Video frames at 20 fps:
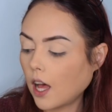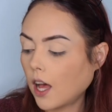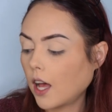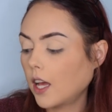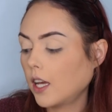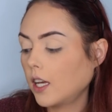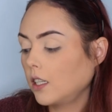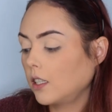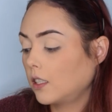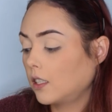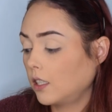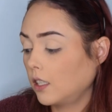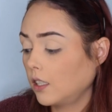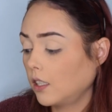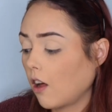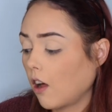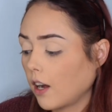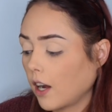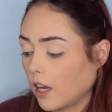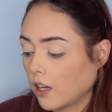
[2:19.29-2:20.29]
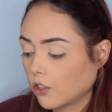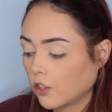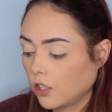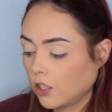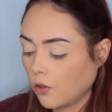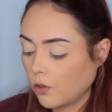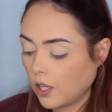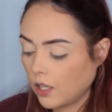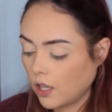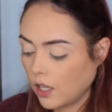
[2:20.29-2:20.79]
I did not actually
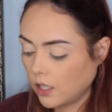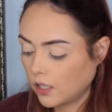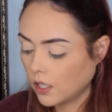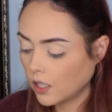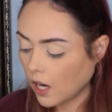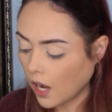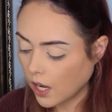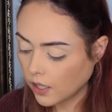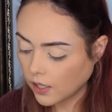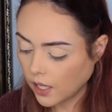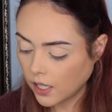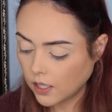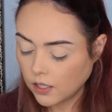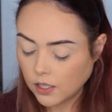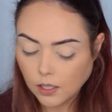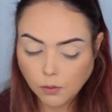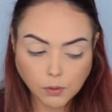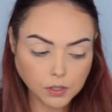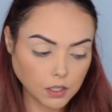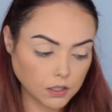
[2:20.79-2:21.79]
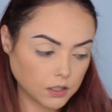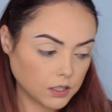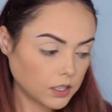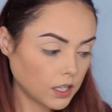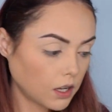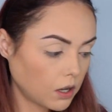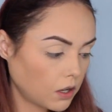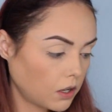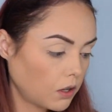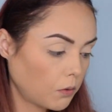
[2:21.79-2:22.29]
know that they did highlights. It was on
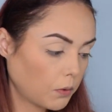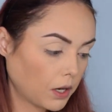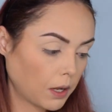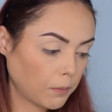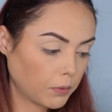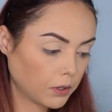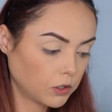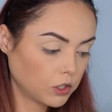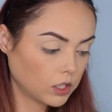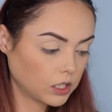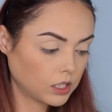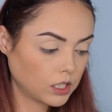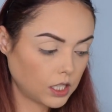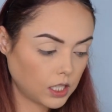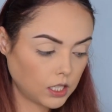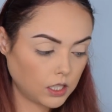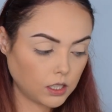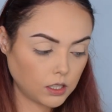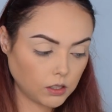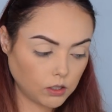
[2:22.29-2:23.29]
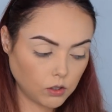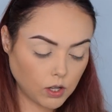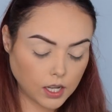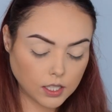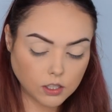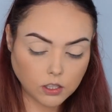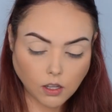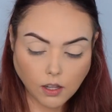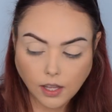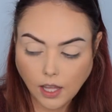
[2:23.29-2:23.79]
sale when I purchased it, and you
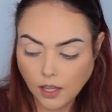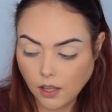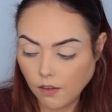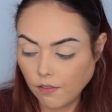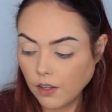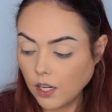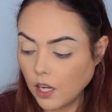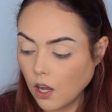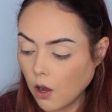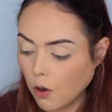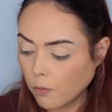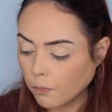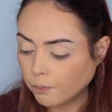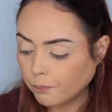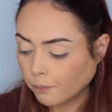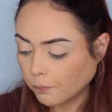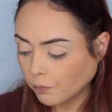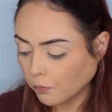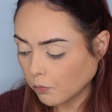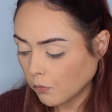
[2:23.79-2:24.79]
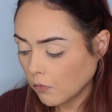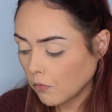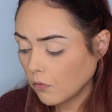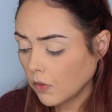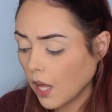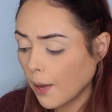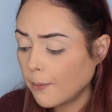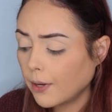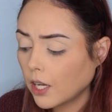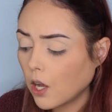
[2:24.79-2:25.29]
guys saw that in the video.
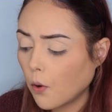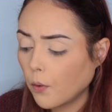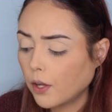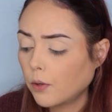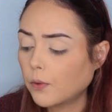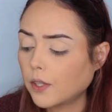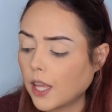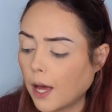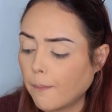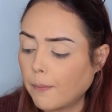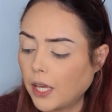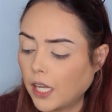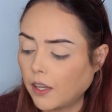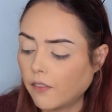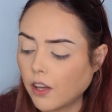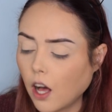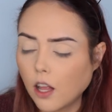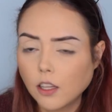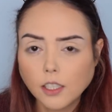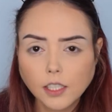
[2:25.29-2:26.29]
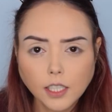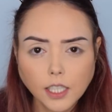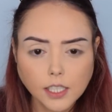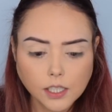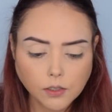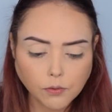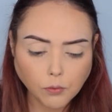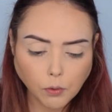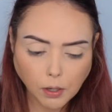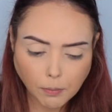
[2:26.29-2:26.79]
I'm gonna go in with that pink color
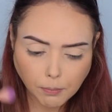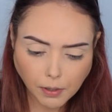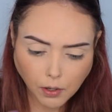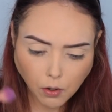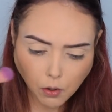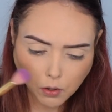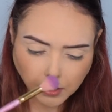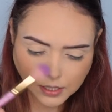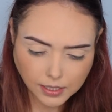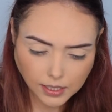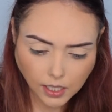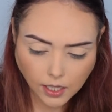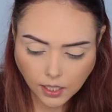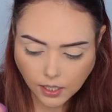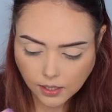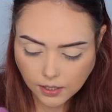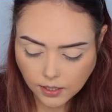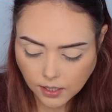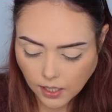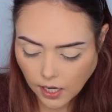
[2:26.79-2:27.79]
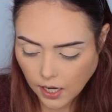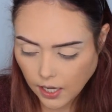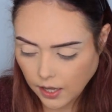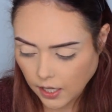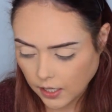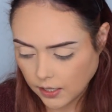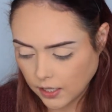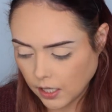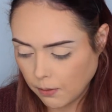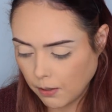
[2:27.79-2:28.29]
because of what my whole aesthetic is today. I
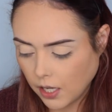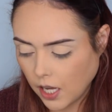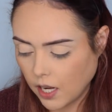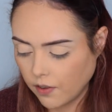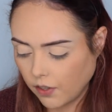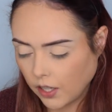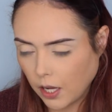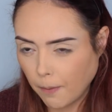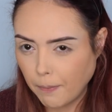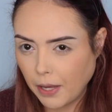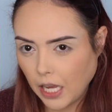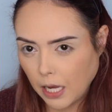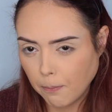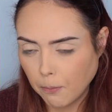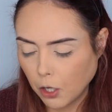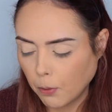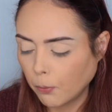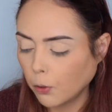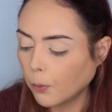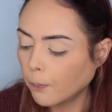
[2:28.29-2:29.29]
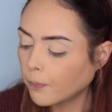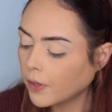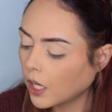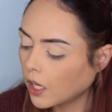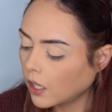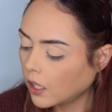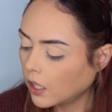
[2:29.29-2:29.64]
think it's gonna be kind of like a pinky purple.